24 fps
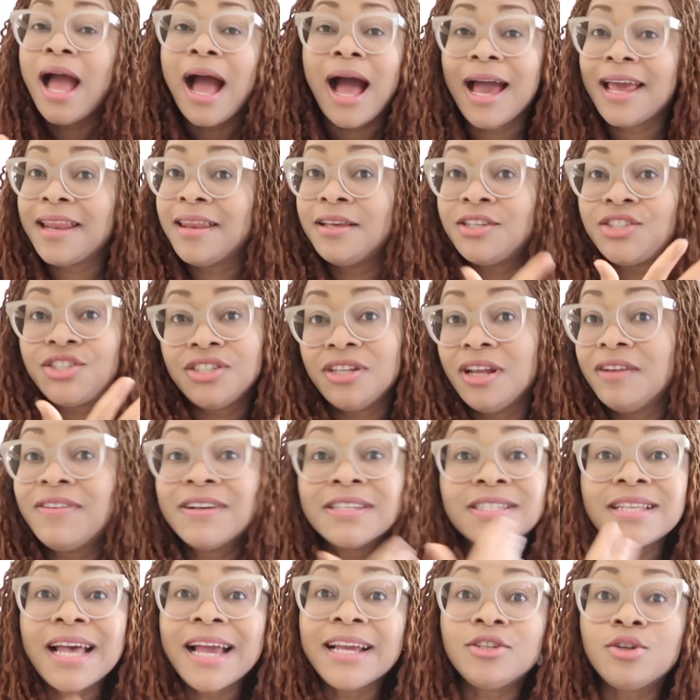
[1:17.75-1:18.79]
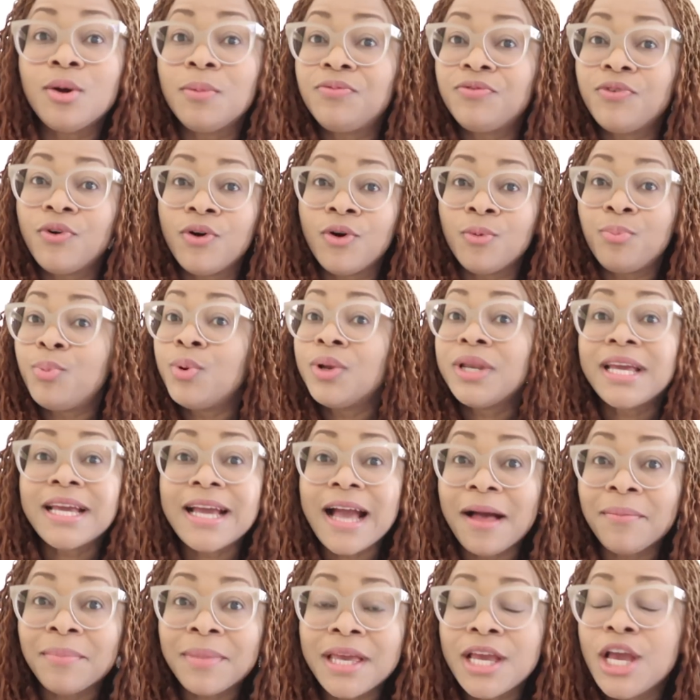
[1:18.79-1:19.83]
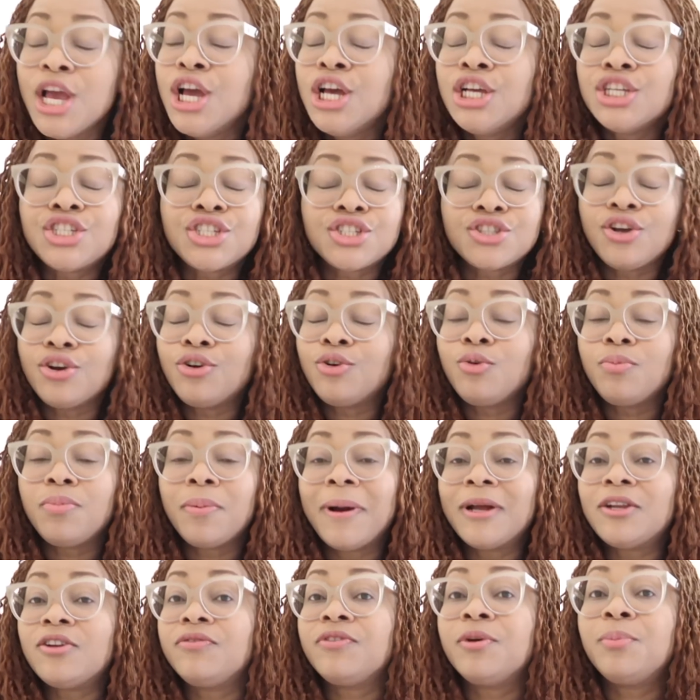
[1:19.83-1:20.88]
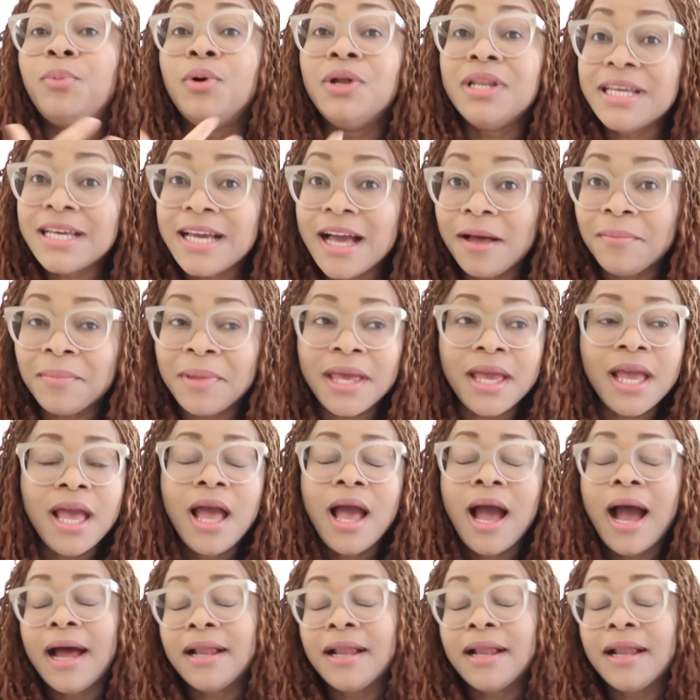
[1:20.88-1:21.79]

and she never signed up for a polygamy she's not going to be part of a polygamy